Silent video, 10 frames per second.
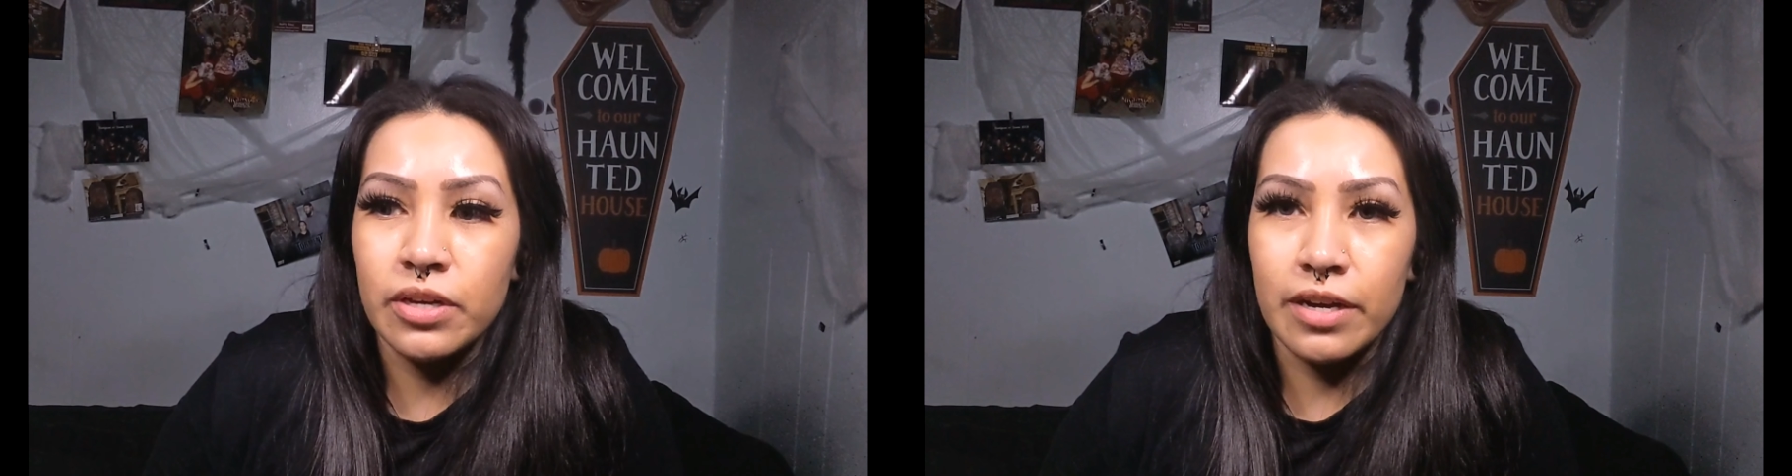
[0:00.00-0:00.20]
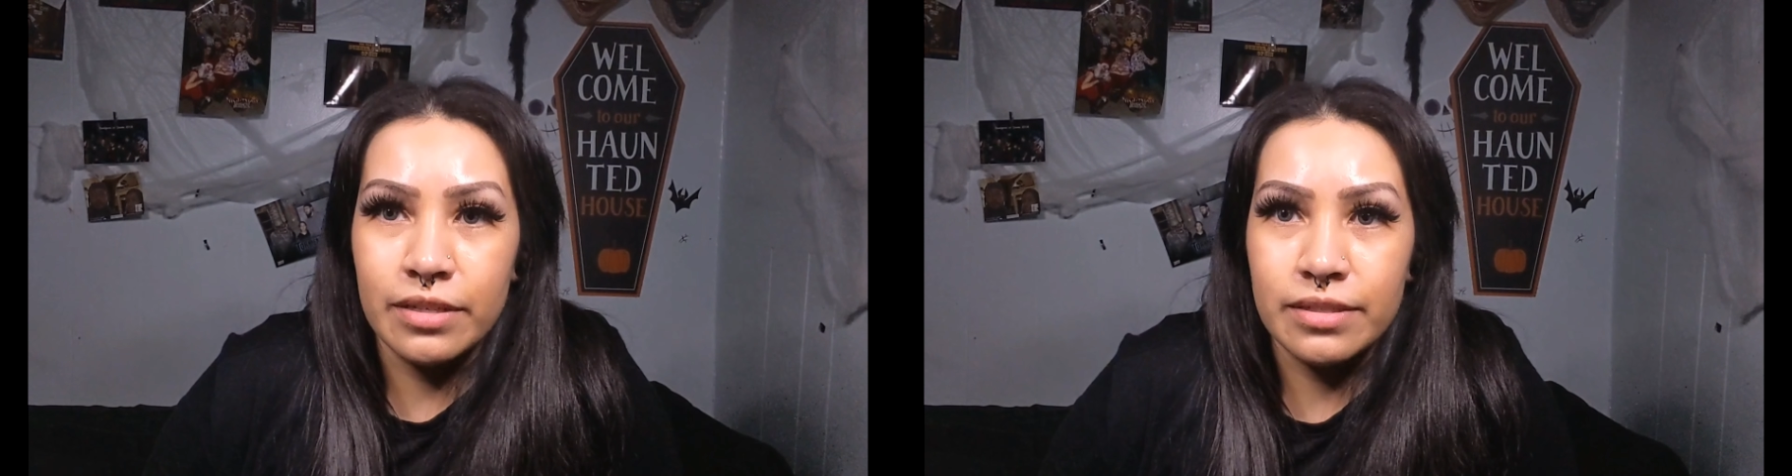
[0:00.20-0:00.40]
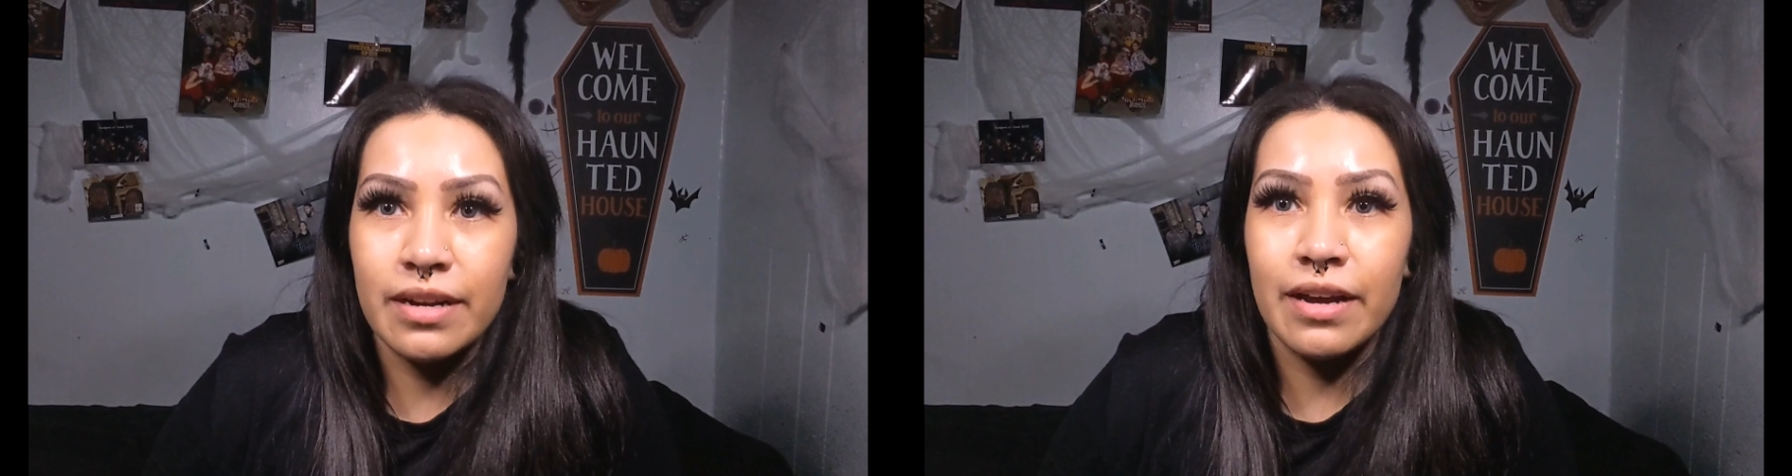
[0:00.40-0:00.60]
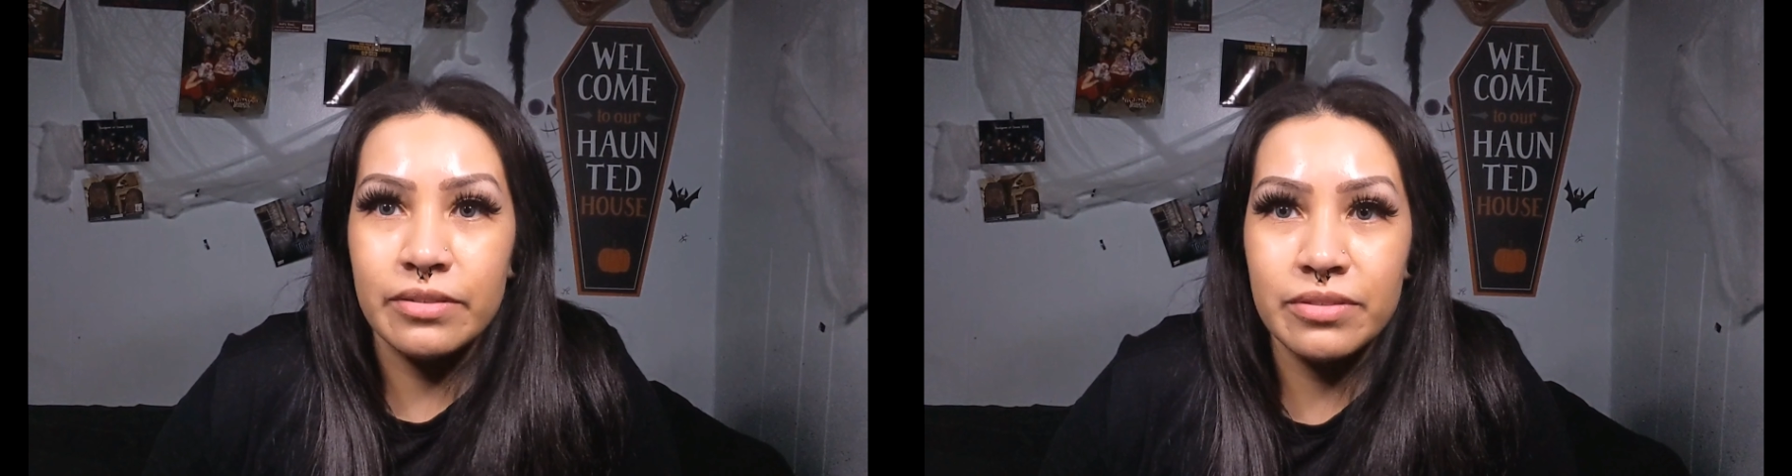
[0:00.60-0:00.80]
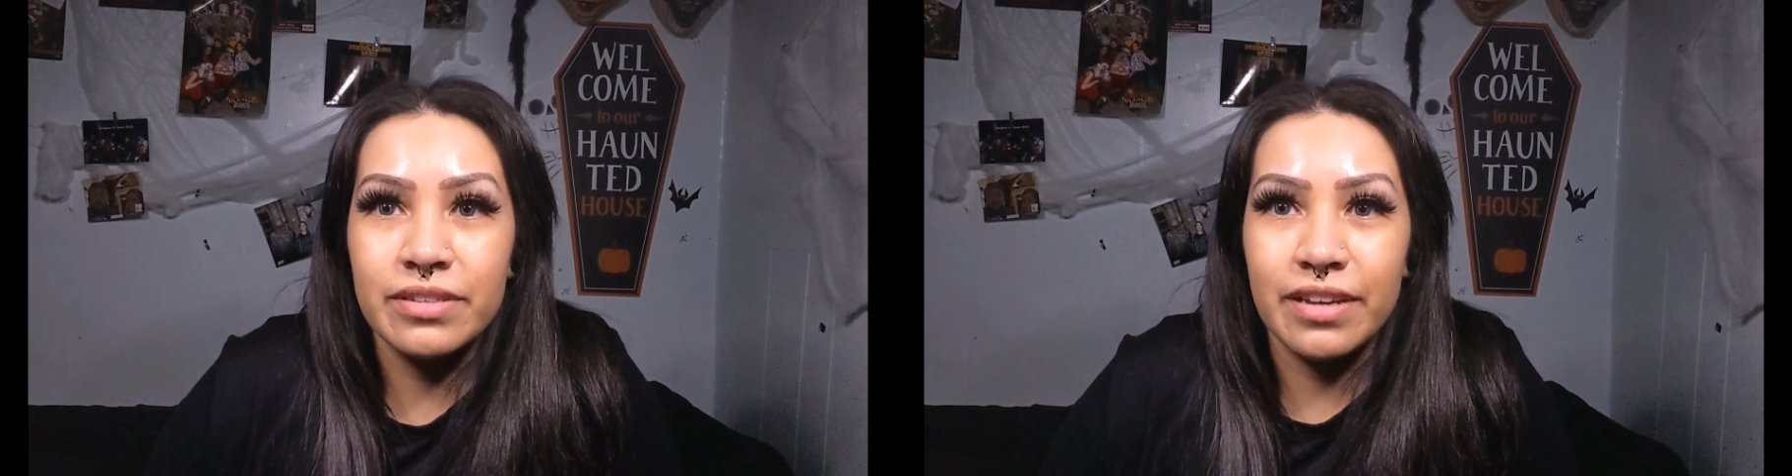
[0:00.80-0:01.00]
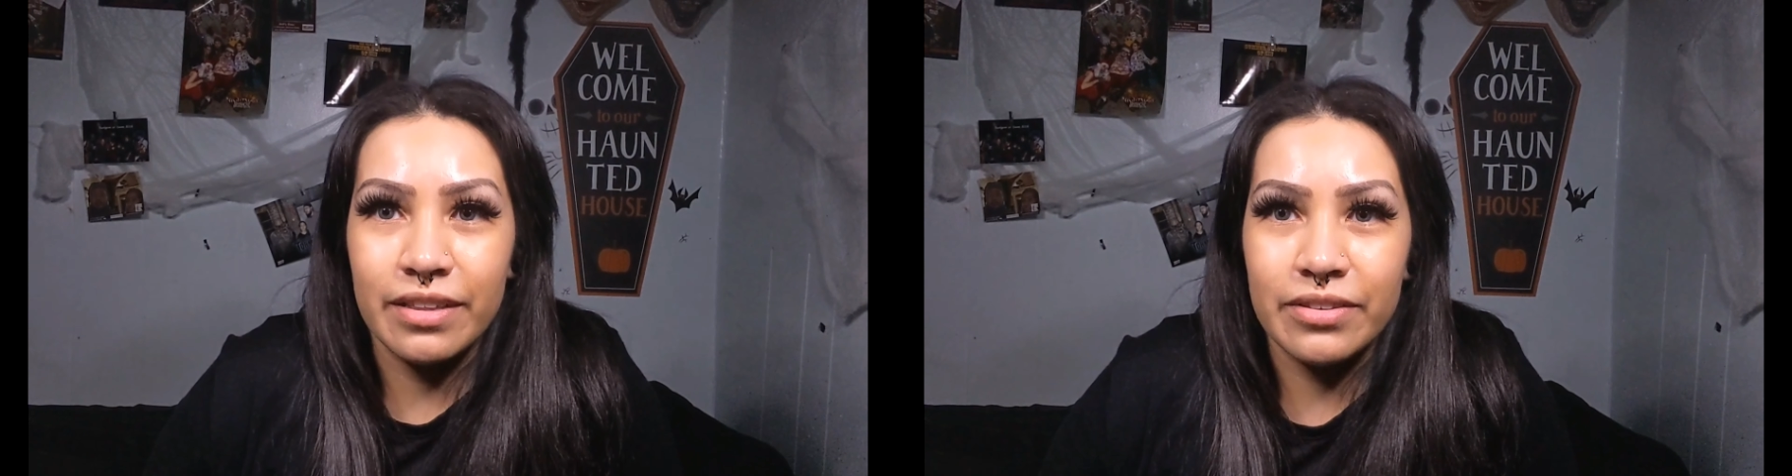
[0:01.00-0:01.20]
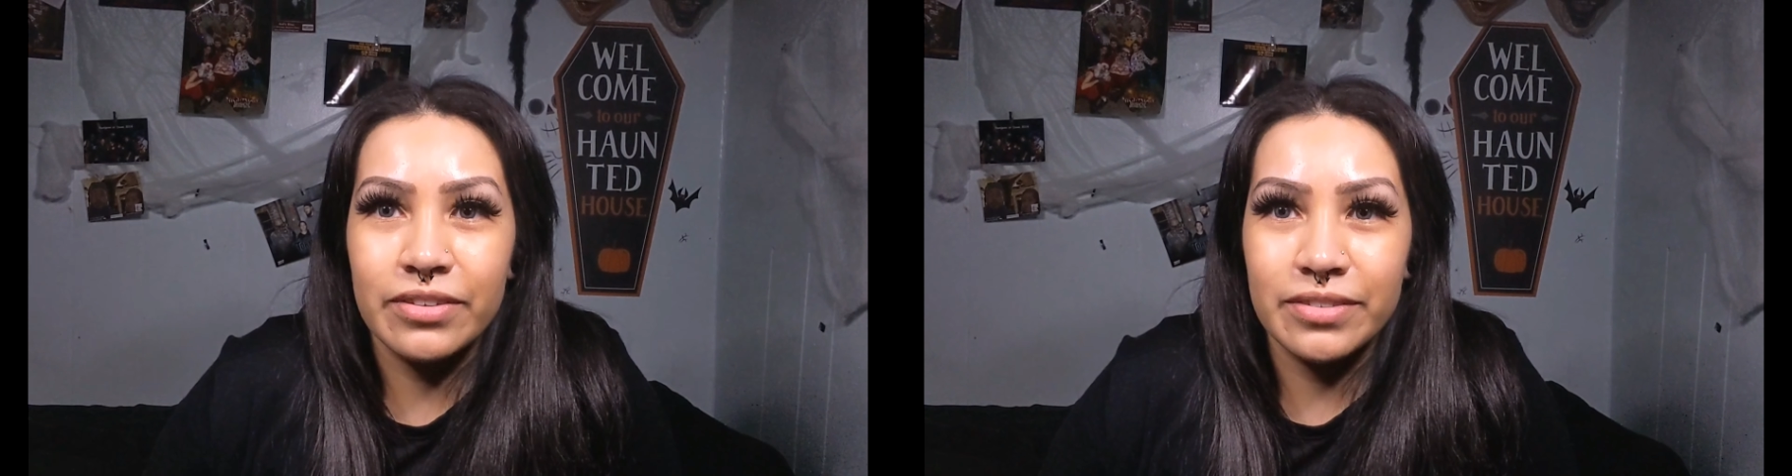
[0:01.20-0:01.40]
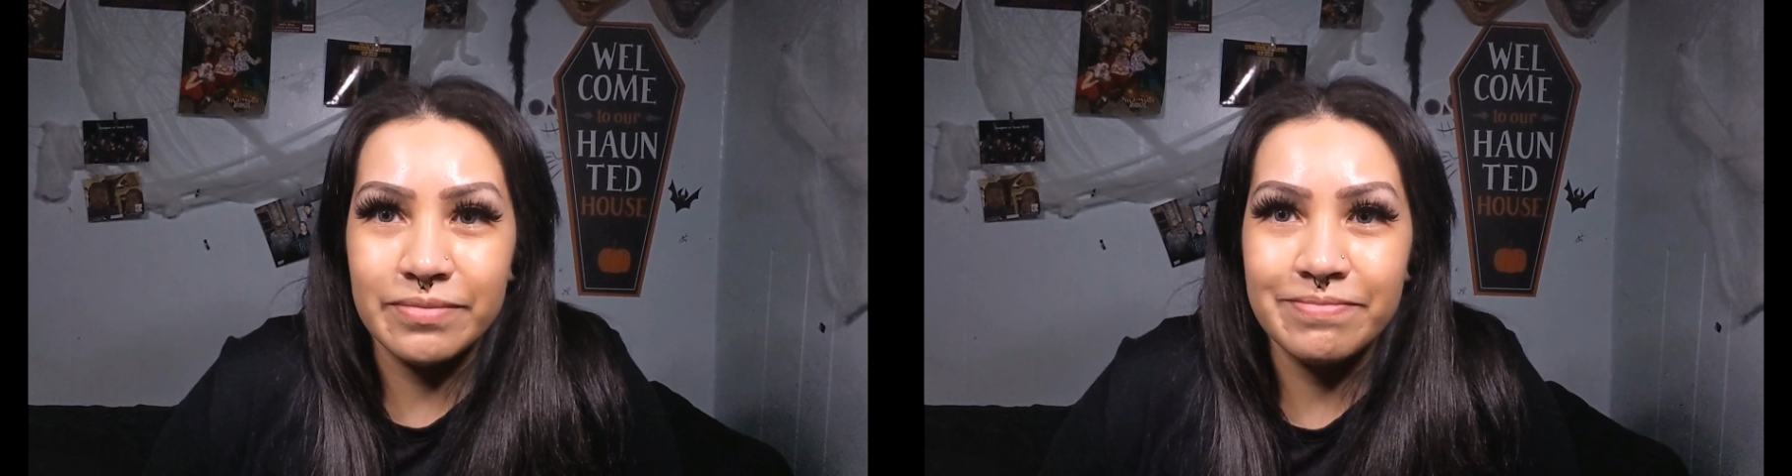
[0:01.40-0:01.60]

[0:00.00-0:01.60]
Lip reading: the haunted house together.